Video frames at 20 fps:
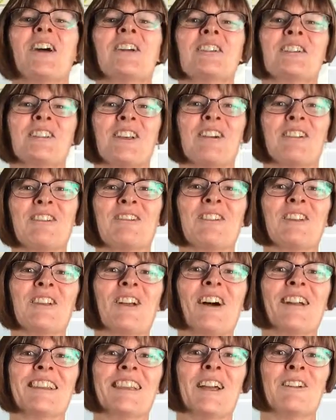So if you
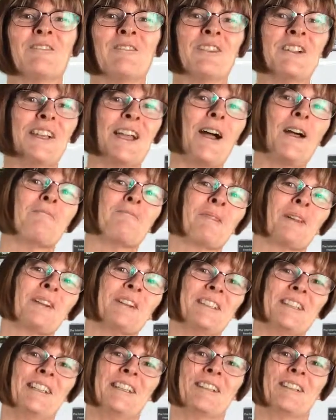like that video,
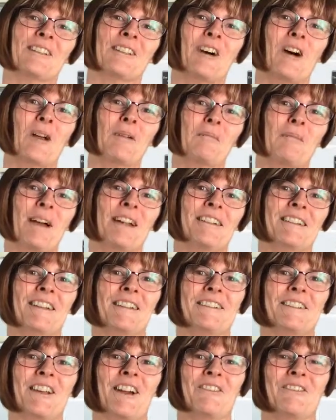please hit the like button
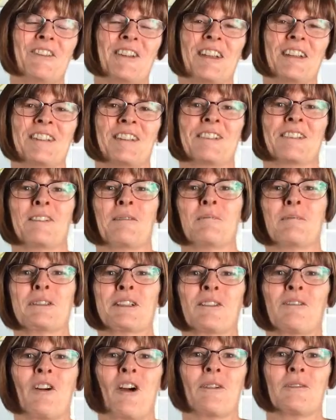and don't forget to
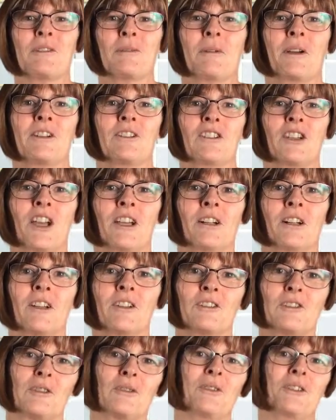subscribe to our channel
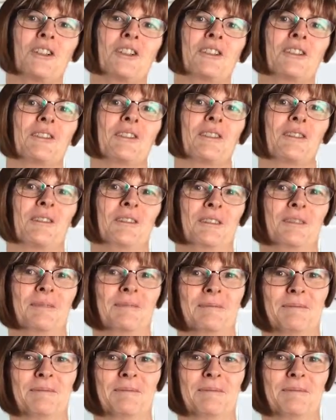and talk to you soon.